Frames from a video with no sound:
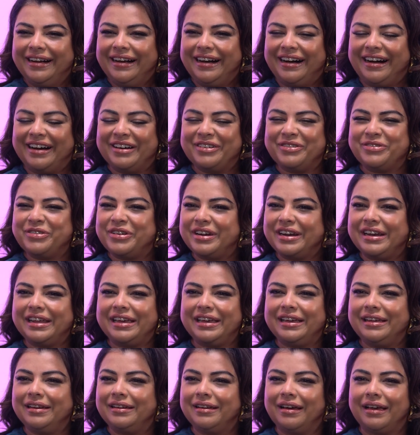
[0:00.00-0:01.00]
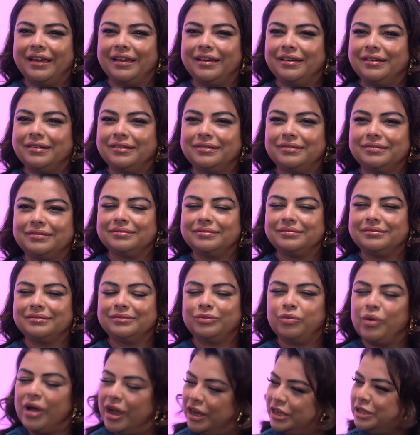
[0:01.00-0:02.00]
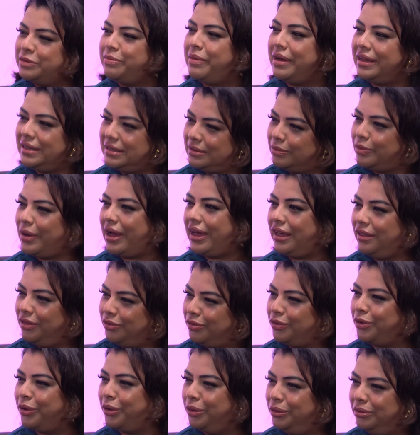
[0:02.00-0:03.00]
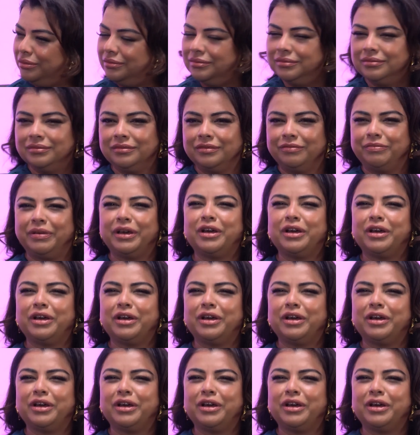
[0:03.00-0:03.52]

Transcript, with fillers: I really like worked my way through, mm-hmm.